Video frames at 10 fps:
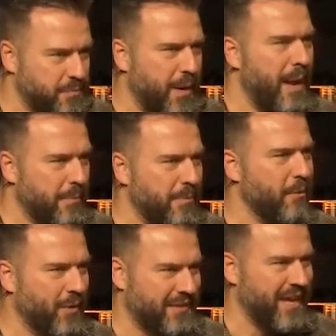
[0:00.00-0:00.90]
probably
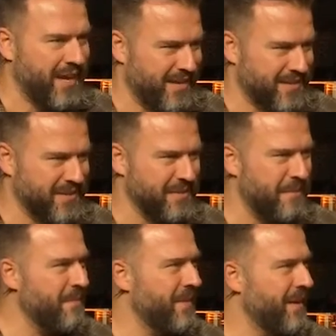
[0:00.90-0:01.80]
what that is.
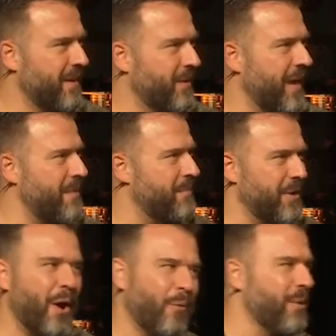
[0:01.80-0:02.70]
Okay,
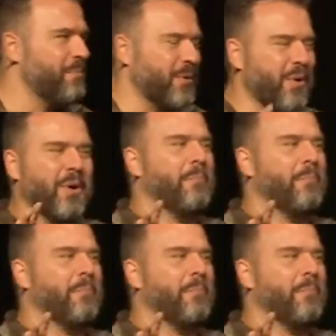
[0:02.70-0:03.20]
but no, we're going